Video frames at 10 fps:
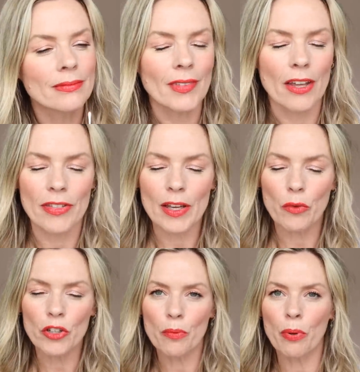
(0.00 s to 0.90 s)
I think
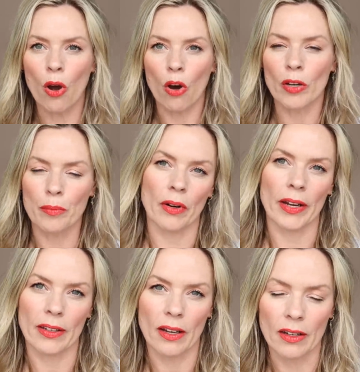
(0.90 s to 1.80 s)
when you put on a
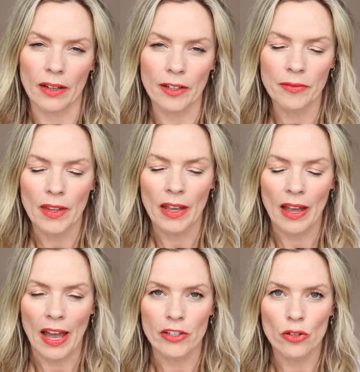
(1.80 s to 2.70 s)
bright colour
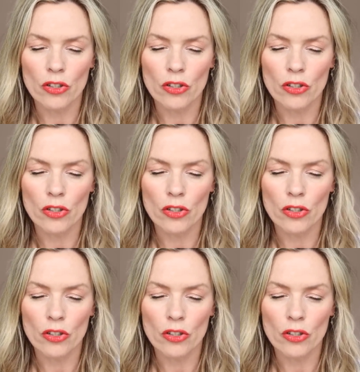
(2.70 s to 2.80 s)
and you